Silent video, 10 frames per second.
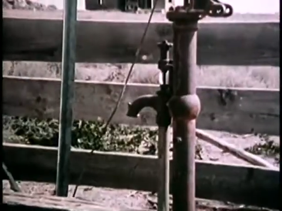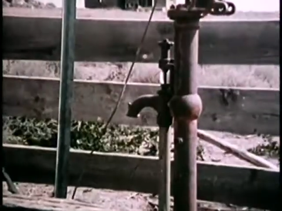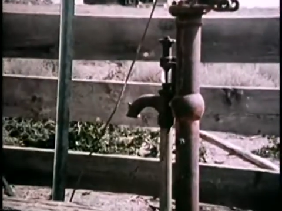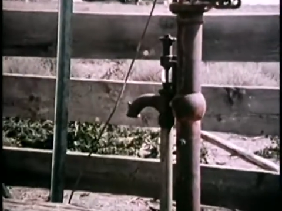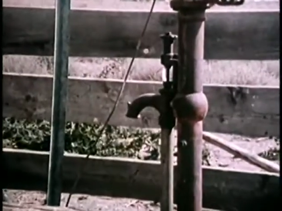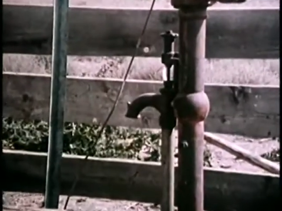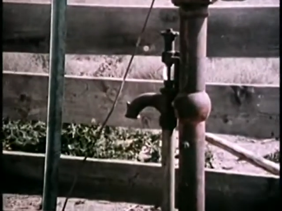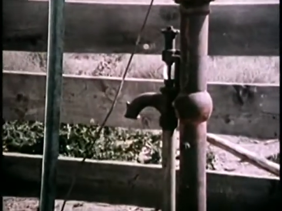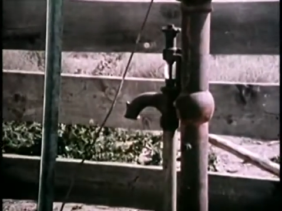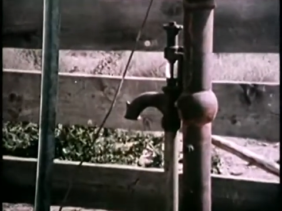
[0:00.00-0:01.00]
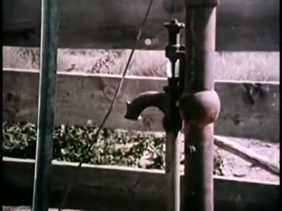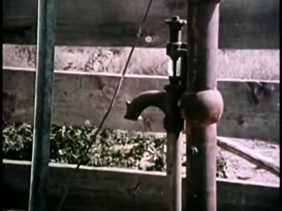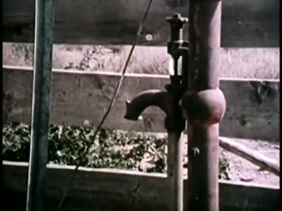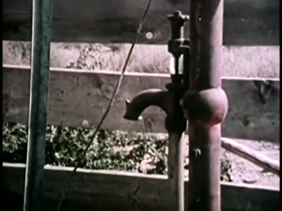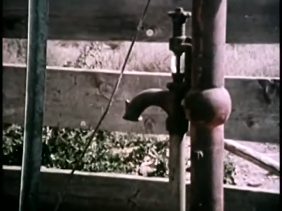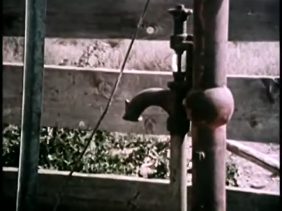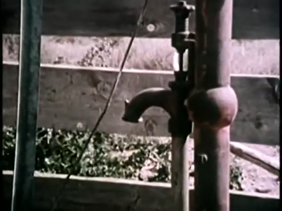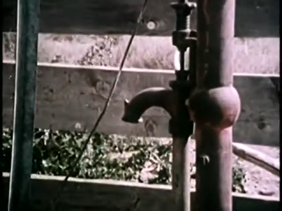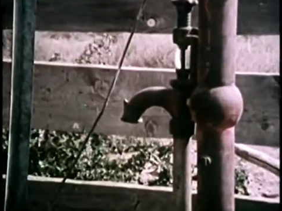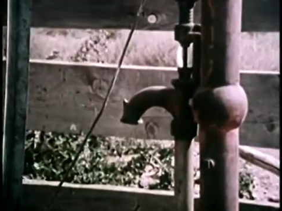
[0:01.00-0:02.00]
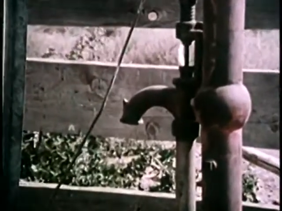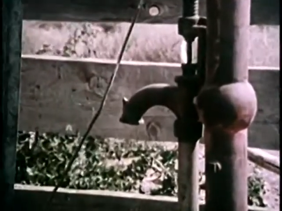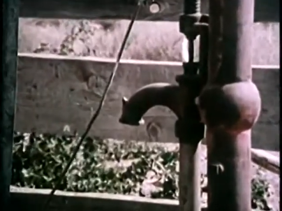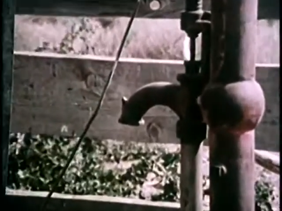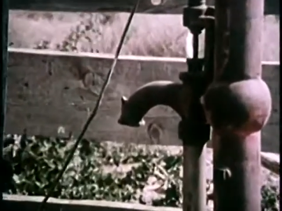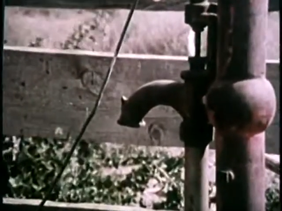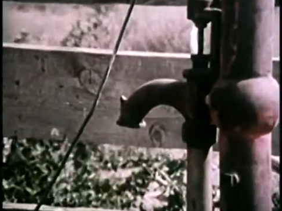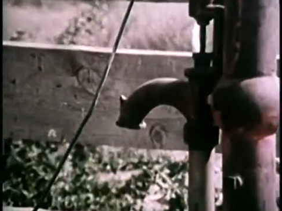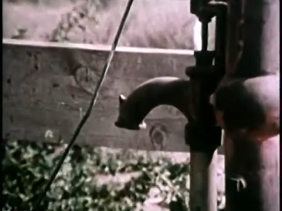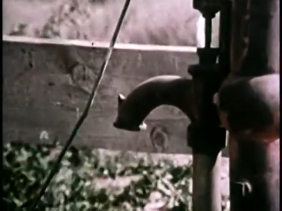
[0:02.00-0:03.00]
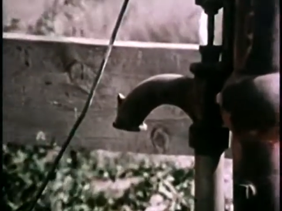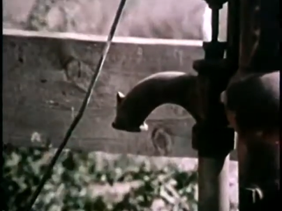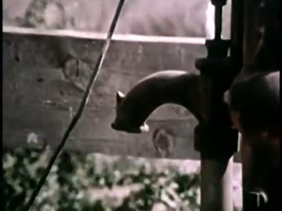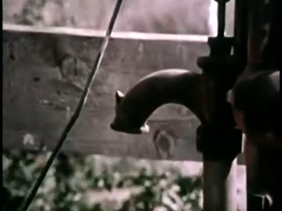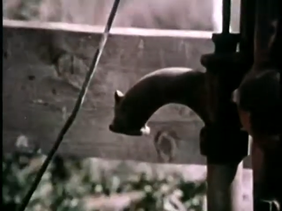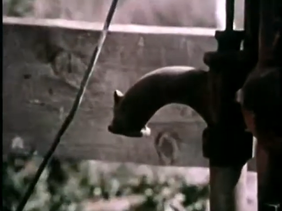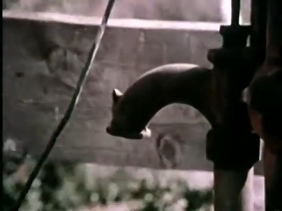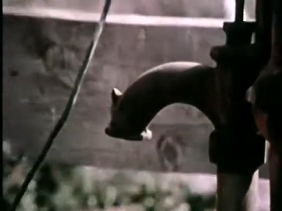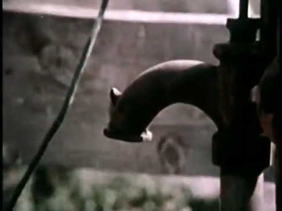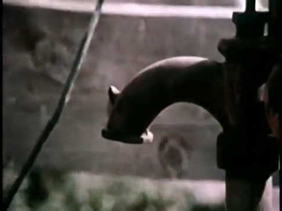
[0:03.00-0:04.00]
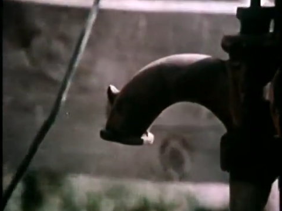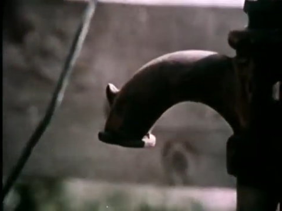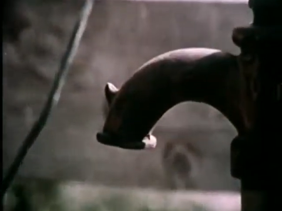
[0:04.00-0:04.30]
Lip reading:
[unreadable: no face in view]